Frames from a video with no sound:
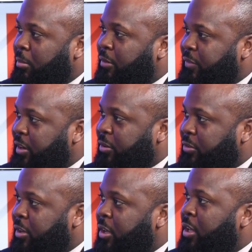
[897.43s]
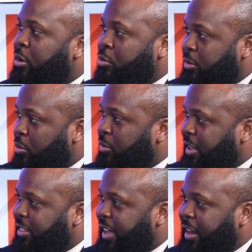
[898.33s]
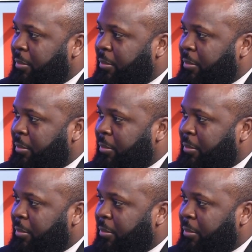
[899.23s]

offenders who get that.